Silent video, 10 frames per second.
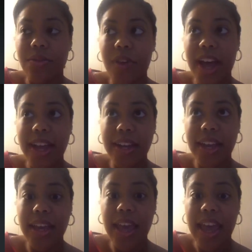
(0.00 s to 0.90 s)

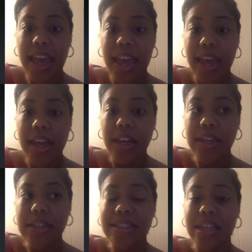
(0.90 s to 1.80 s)
finding a
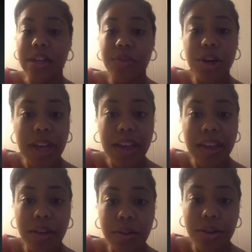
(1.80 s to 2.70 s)
0
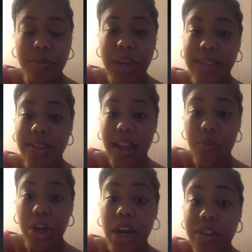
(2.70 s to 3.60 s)
down or basically
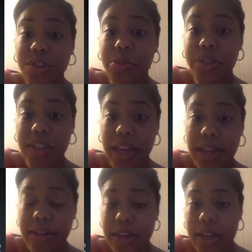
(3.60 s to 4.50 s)
a
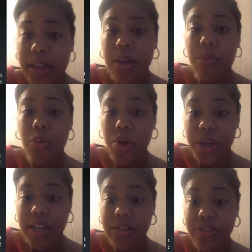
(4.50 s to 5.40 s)
100%
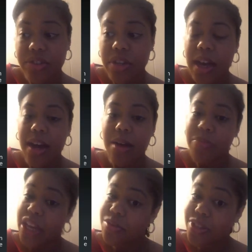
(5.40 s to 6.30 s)
mortgage.
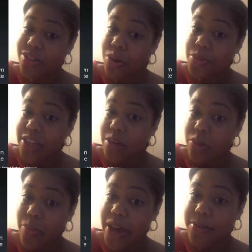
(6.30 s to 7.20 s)
That's what this scope is going to
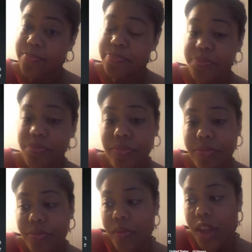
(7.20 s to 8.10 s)
be about.
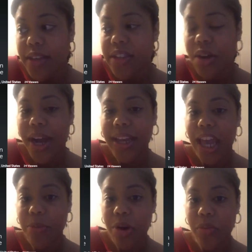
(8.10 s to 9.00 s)
So I
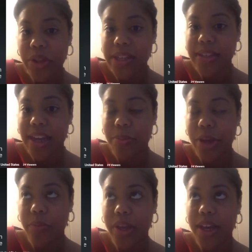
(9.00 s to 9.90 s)
came up with this
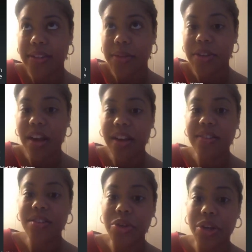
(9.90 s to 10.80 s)
topic because I was talking
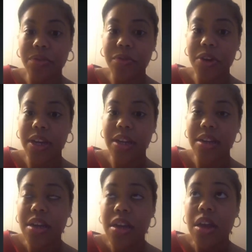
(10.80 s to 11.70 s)
to a good
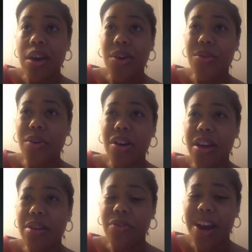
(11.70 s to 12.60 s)
friend
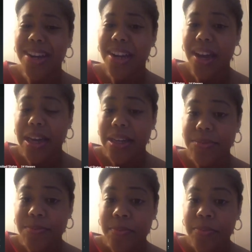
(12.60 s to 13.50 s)
on Friday night,